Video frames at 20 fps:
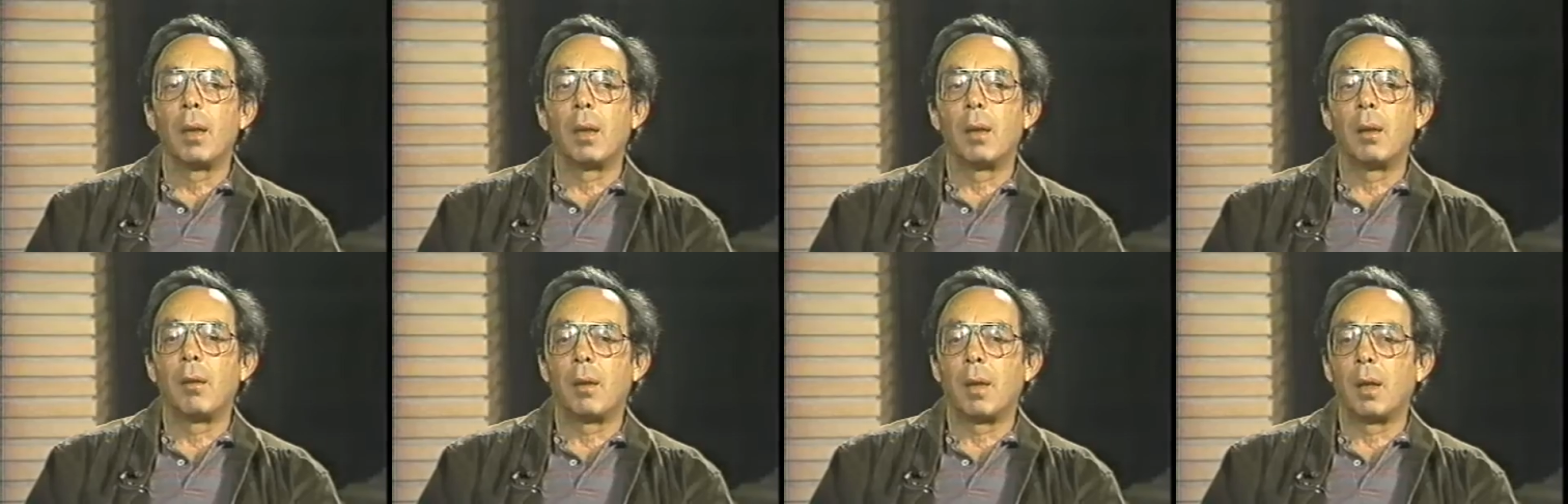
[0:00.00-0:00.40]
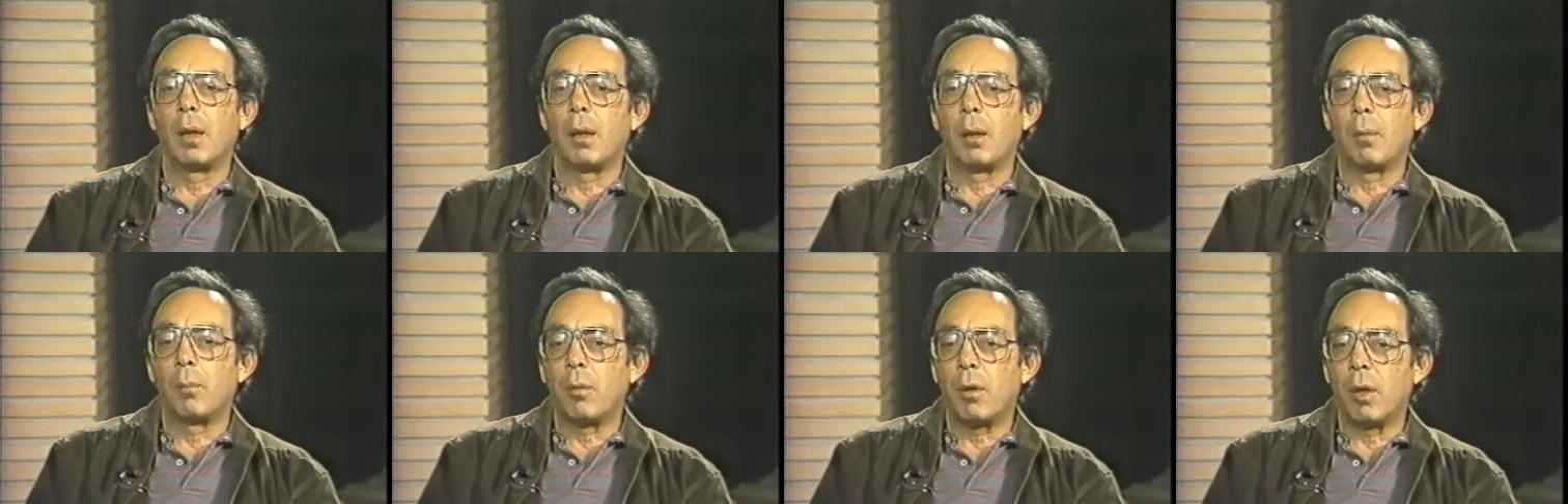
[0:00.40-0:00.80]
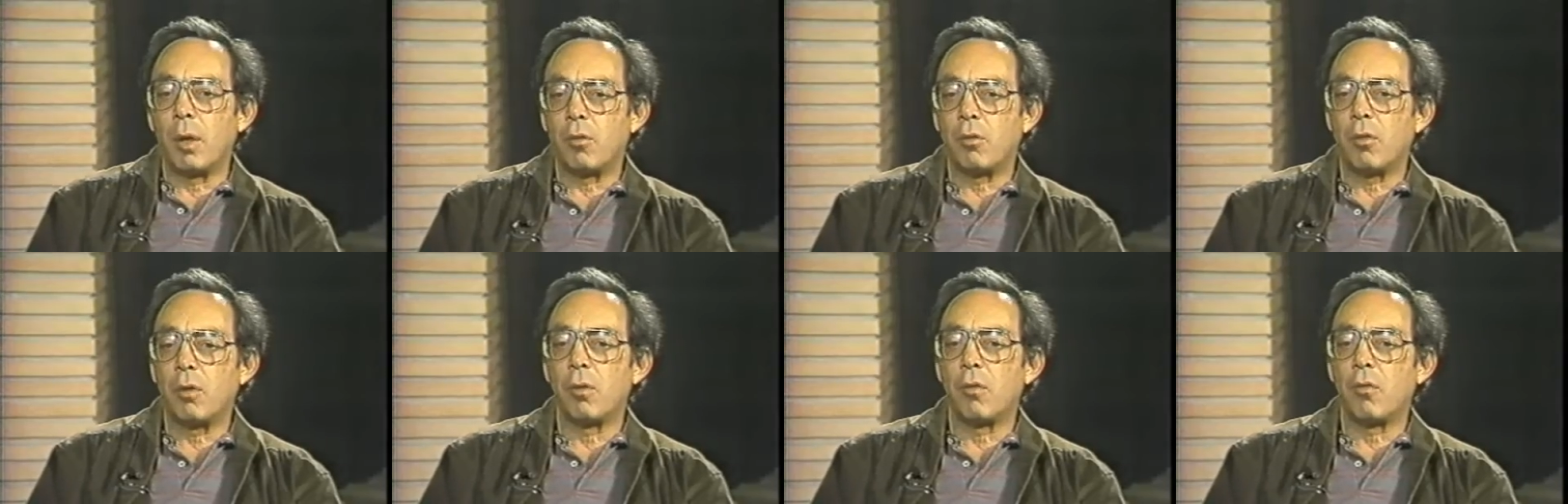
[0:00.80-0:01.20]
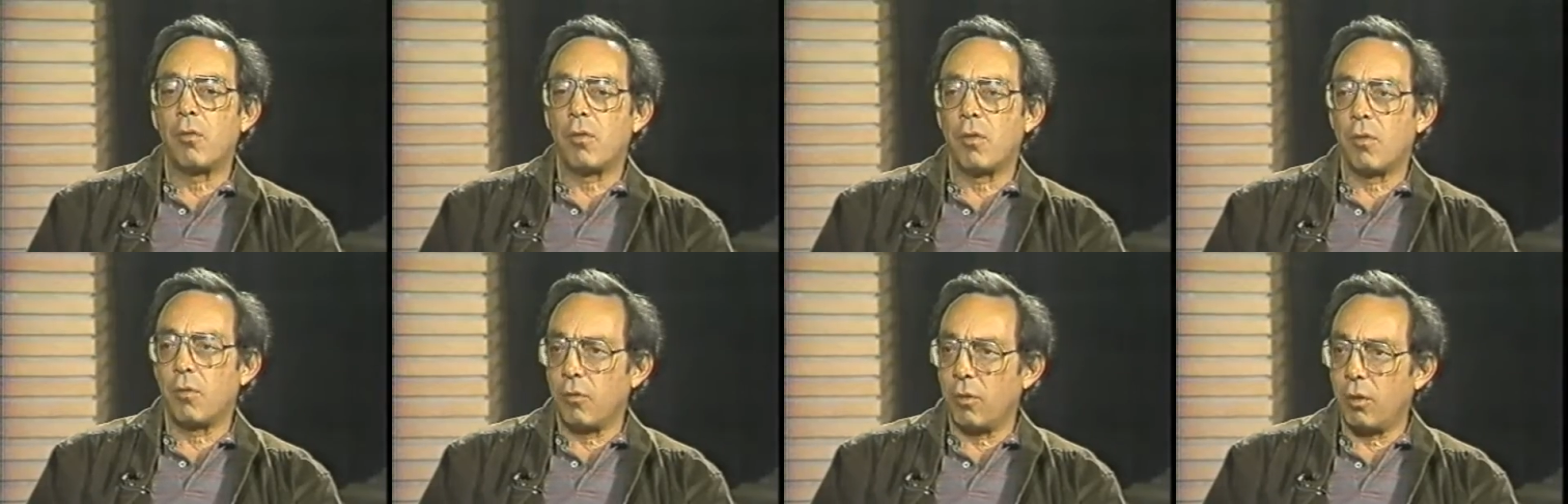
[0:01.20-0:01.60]
Uh, they are pressures
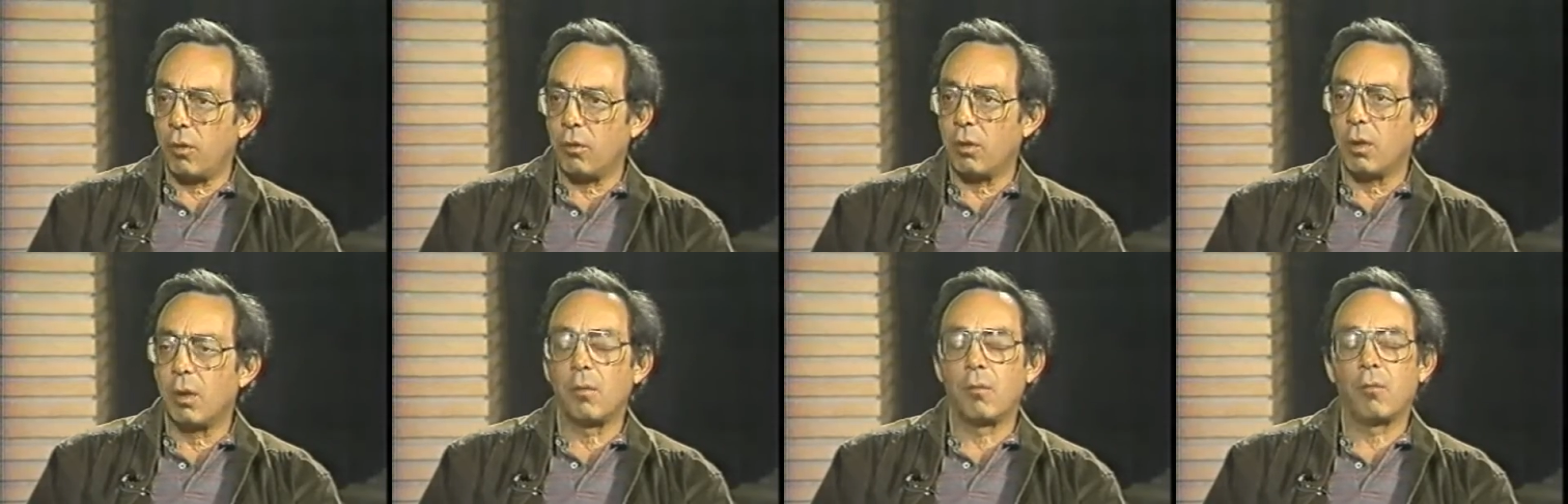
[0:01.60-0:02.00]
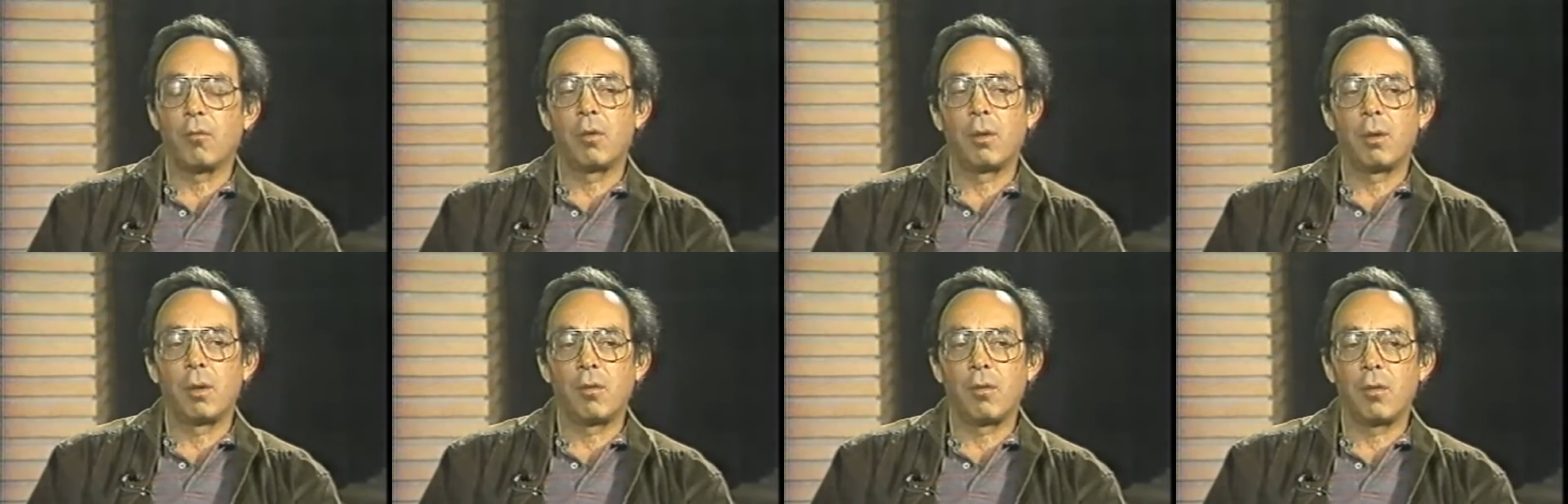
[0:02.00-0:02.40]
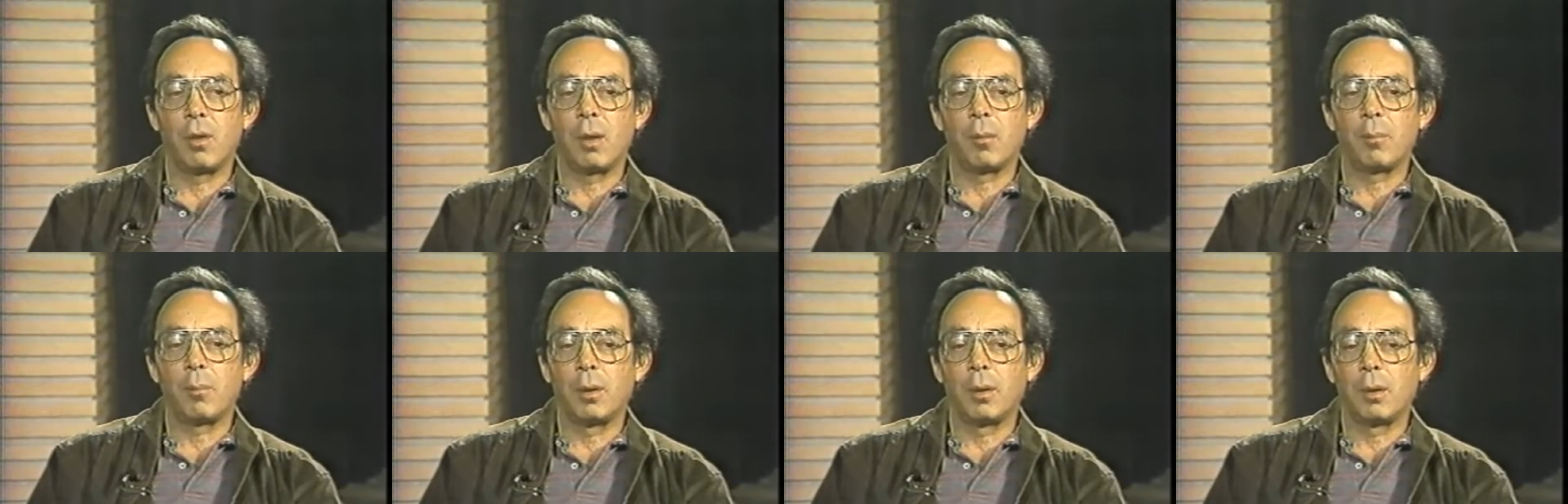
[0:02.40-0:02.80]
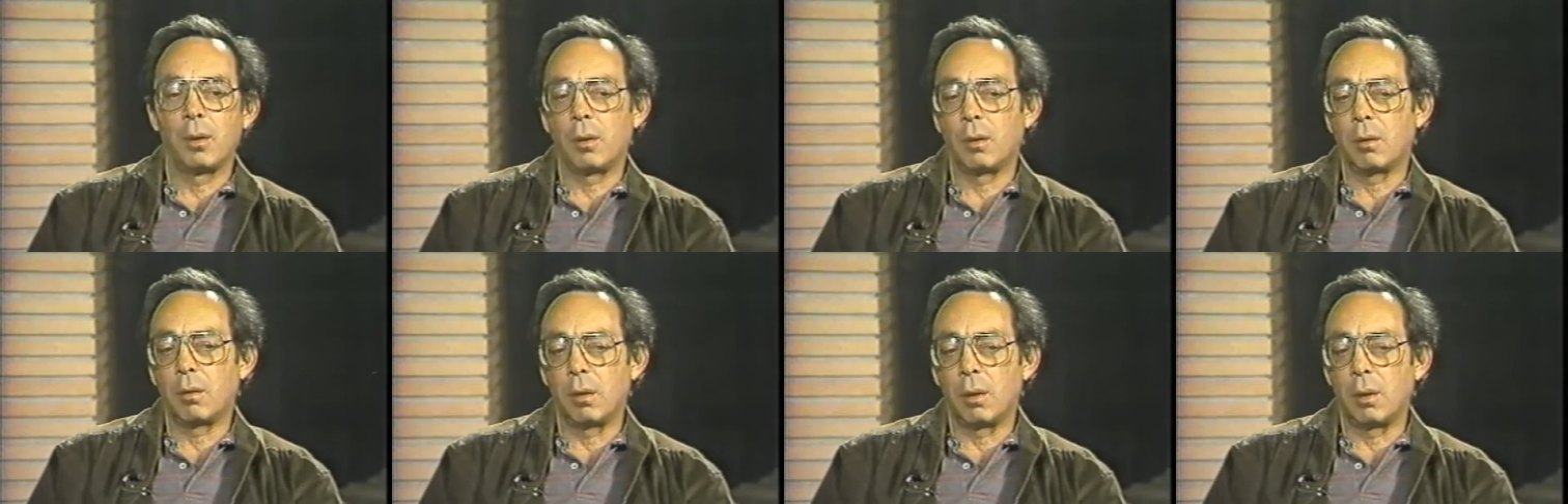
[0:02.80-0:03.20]
sufficient, for example,
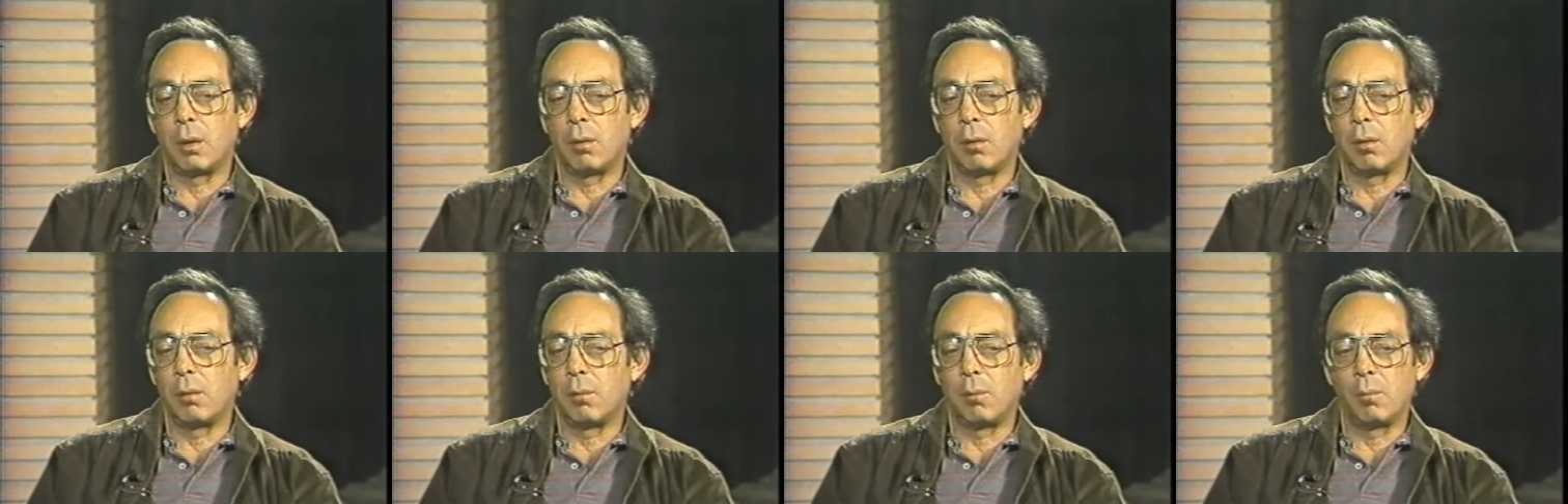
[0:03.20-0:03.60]
near ground,